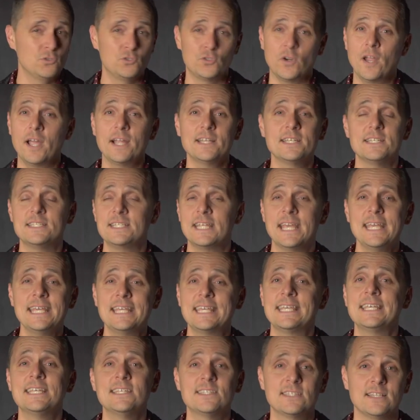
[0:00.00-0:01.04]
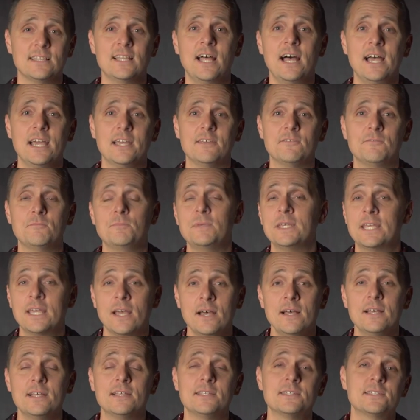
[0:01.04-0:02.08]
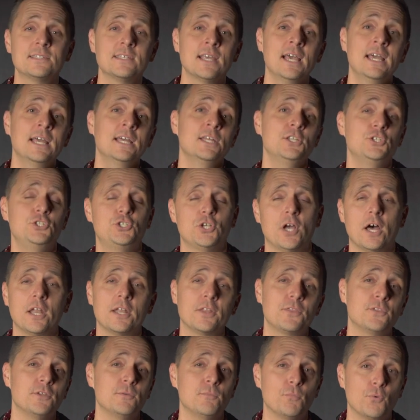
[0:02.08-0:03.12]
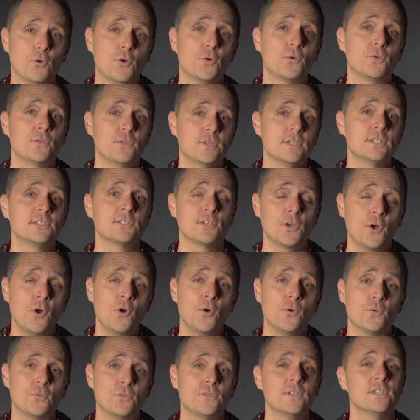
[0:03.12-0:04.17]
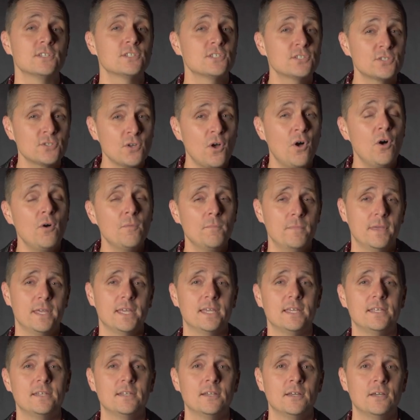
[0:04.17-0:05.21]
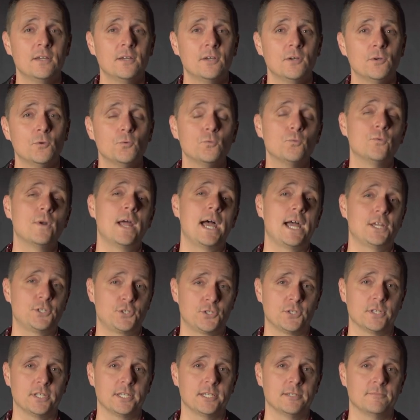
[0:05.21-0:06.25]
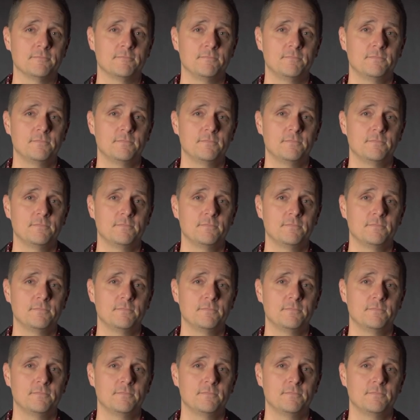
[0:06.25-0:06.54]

trying to take his life because Jonathan broke this oath that Saul made rashly.